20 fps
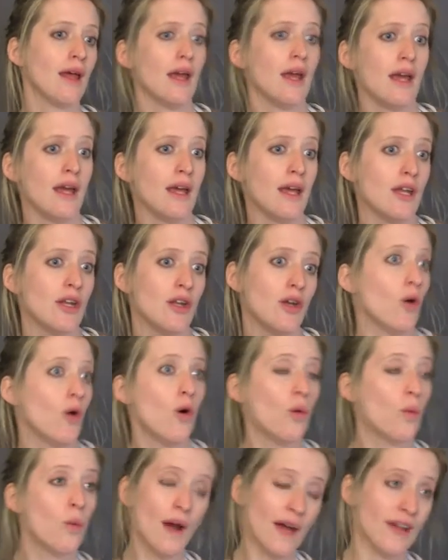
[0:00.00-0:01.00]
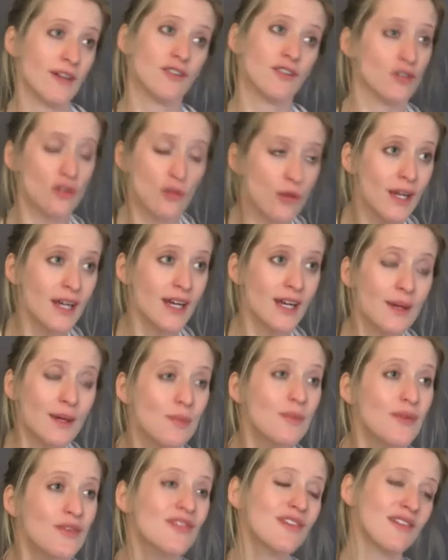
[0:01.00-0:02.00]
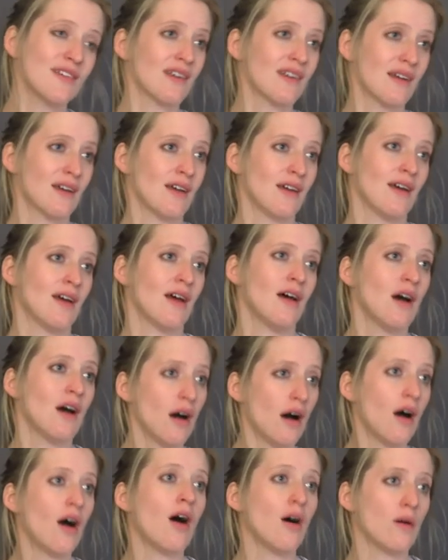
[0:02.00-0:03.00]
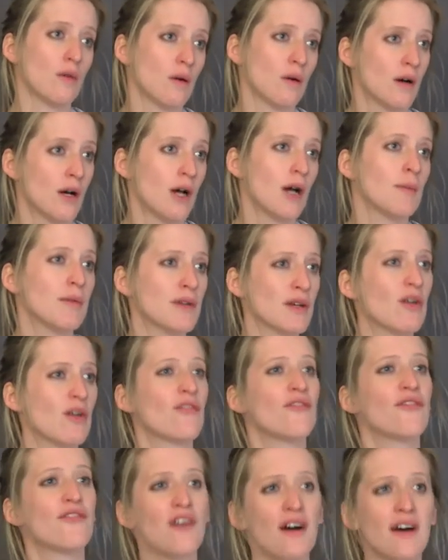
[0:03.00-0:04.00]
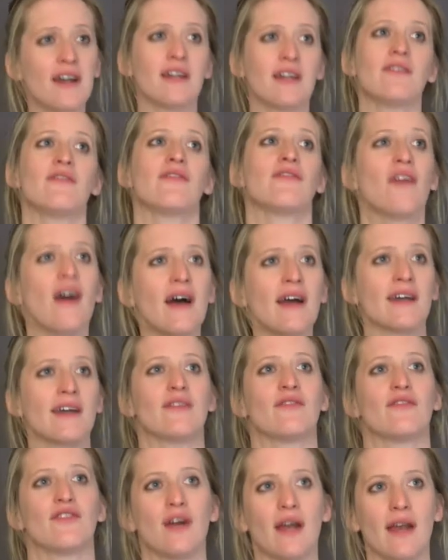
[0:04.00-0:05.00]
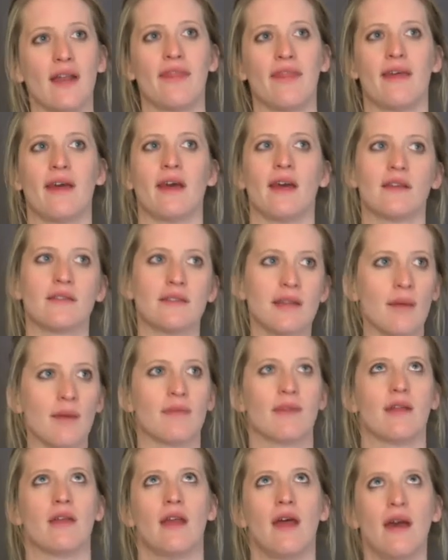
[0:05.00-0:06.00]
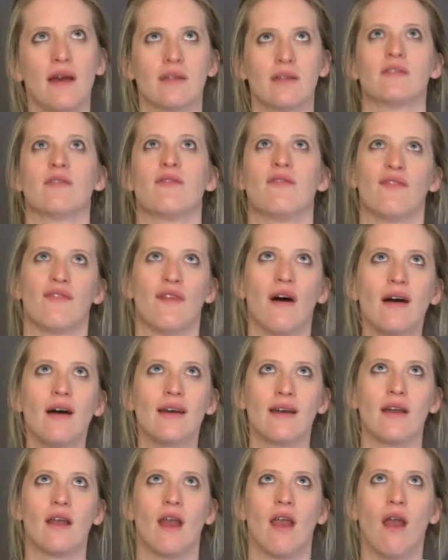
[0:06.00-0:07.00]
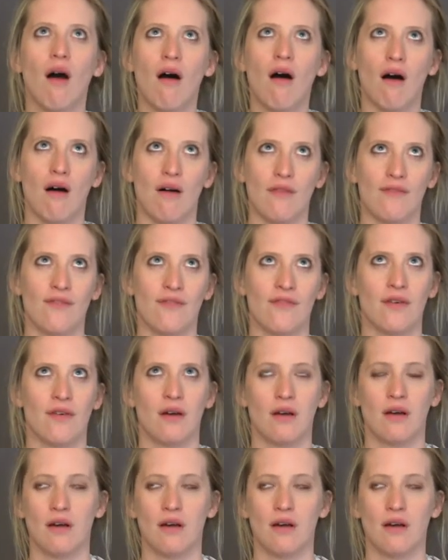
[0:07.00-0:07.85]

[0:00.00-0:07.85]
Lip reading: In your wet dreams. Oh, but you're not fucking fighting for anything except the next fucking laugh.